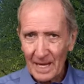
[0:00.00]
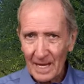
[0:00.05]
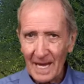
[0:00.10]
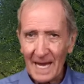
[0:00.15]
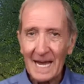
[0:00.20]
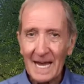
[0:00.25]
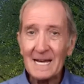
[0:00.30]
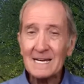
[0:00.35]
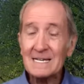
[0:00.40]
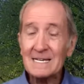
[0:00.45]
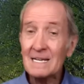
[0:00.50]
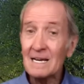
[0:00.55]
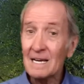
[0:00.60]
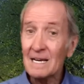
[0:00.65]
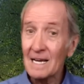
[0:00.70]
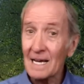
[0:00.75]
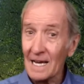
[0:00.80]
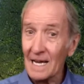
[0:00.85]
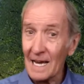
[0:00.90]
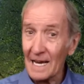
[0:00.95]
In
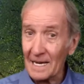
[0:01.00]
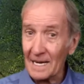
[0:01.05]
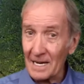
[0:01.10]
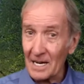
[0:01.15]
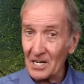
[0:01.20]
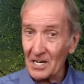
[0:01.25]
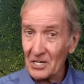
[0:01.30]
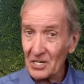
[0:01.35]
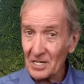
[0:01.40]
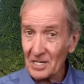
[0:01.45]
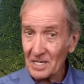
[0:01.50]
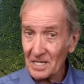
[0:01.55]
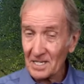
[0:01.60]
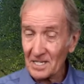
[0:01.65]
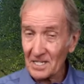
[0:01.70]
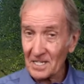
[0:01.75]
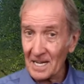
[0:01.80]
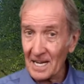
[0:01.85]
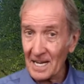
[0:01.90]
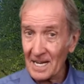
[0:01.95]
English
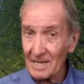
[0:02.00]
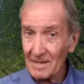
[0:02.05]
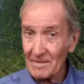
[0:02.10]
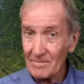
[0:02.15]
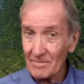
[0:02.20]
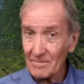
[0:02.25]
singing,